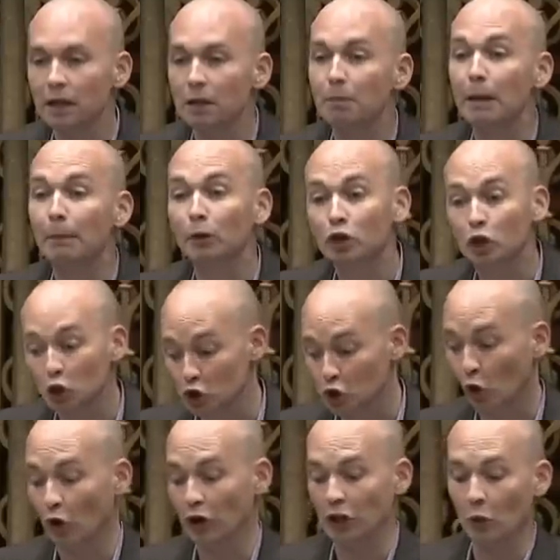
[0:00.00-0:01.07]
People should
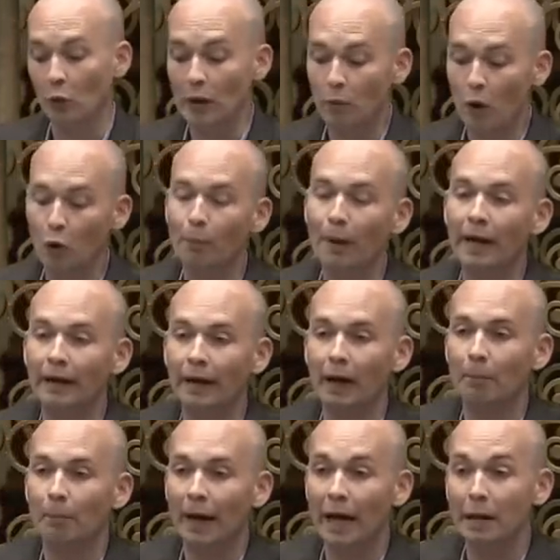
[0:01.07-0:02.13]
join the We Won't Pay
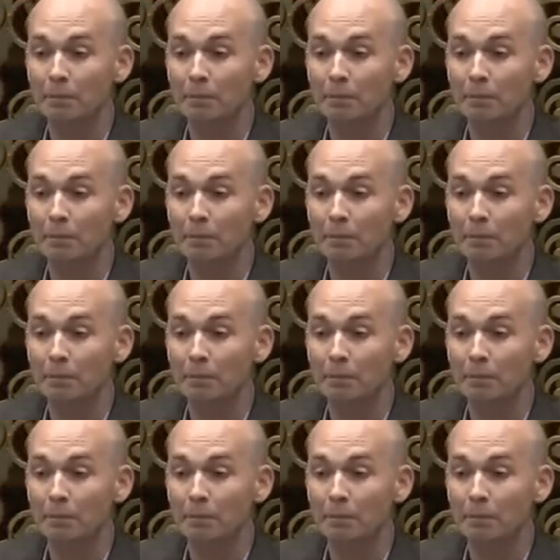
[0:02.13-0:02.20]
campaign.